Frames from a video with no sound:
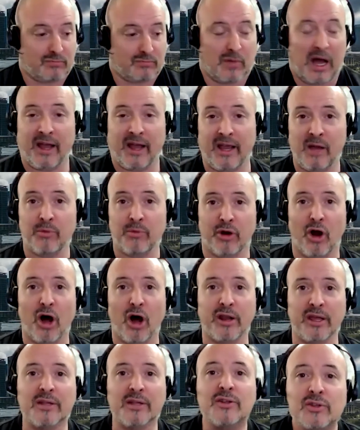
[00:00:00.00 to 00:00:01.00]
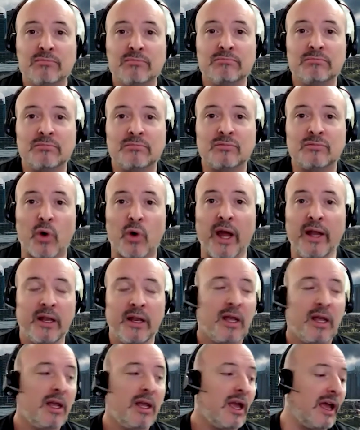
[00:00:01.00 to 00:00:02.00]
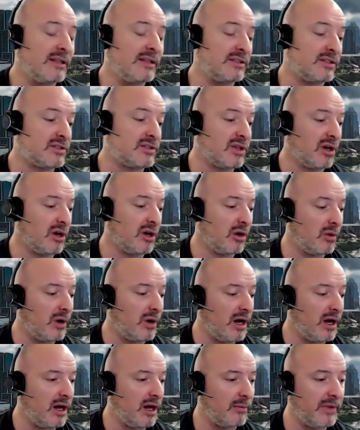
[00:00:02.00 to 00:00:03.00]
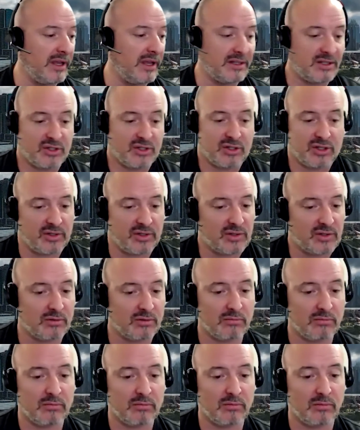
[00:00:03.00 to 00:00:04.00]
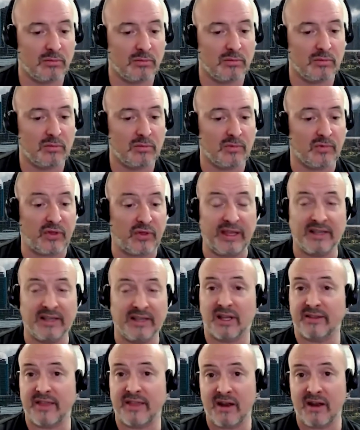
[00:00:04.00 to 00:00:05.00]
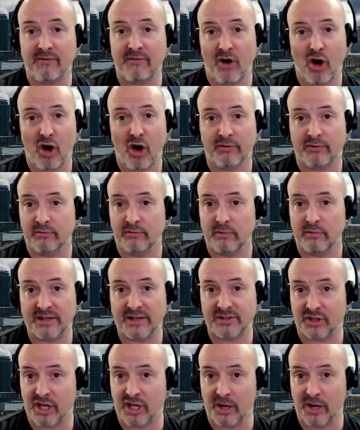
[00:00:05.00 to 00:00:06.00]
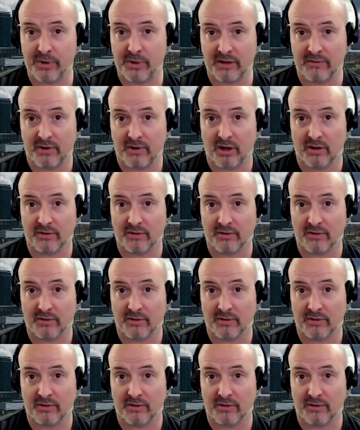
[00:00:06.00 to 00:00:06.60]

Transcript: I am their audience, right? And so um, it's just things like that evolve as the company evolves.